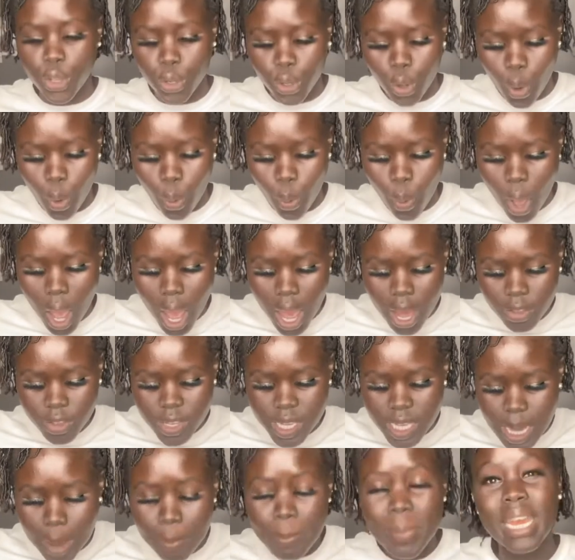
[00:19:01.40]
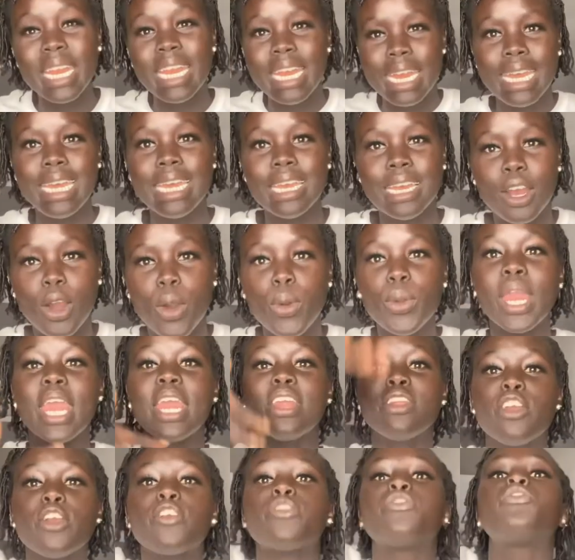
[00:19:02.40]
know, somebody, okay,
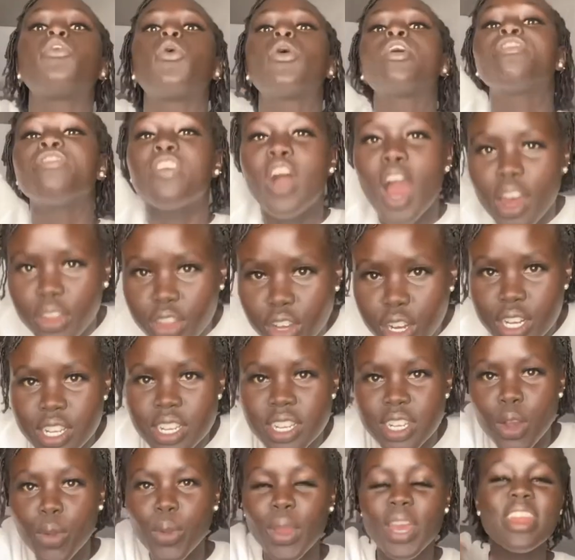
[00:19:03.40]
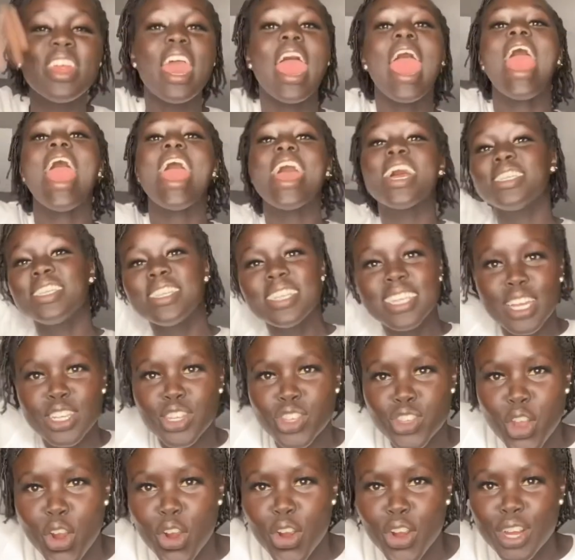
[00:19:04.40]
their forefathers, okay, the
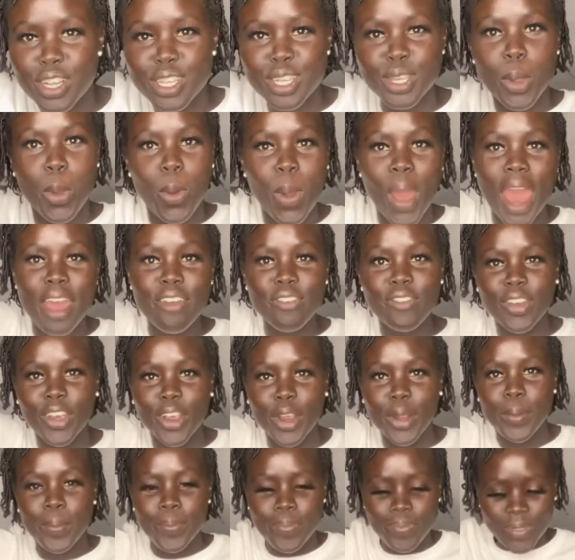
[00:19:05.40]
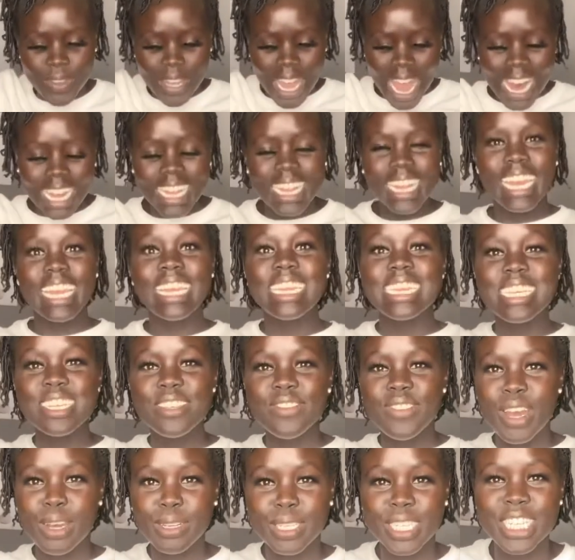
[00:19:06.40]
ancestors, whoever, had laid this
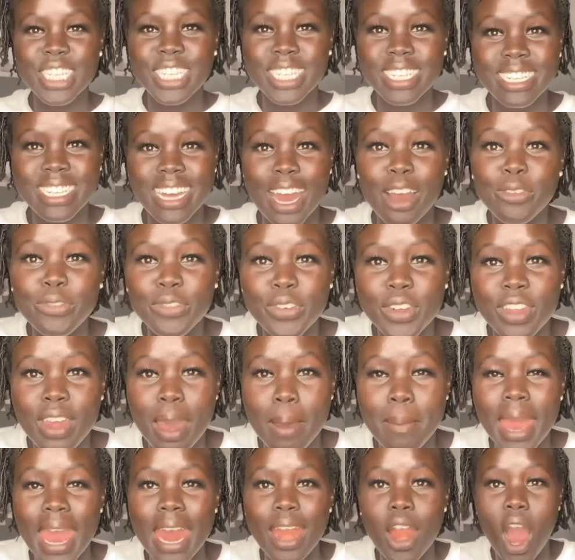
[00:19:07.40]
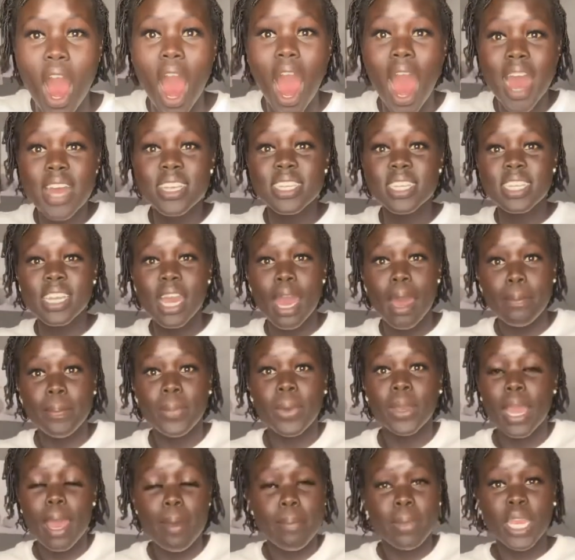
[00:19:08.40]
foundation down for them. And us
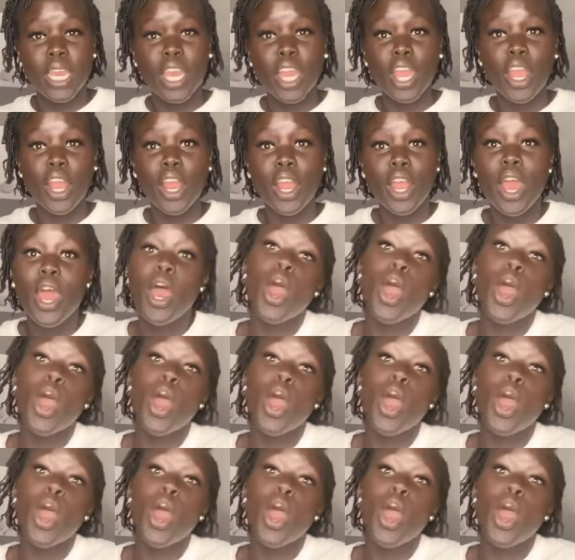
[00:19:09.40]
coming here,